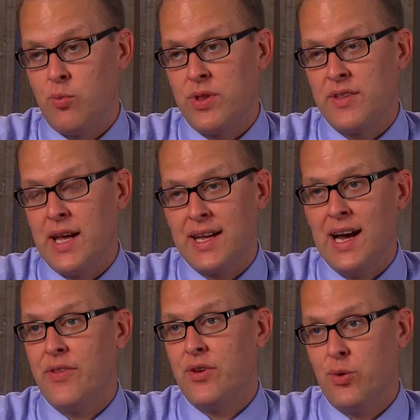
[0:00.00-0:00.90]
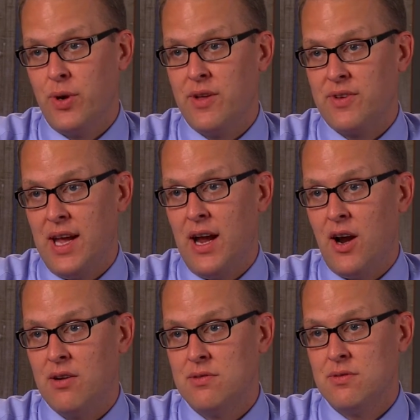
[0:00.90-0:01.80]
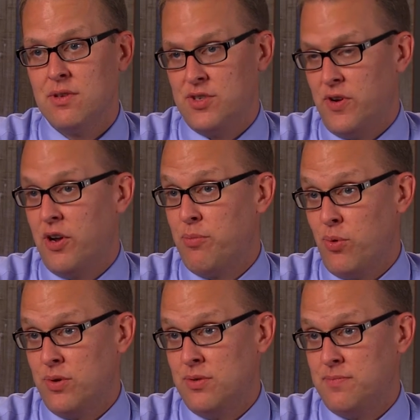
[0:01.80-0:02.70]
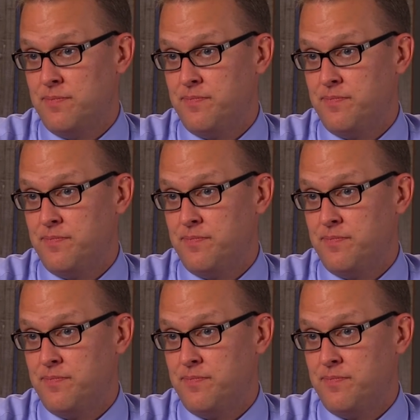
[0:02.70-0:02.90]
We think that continuity of care is very important.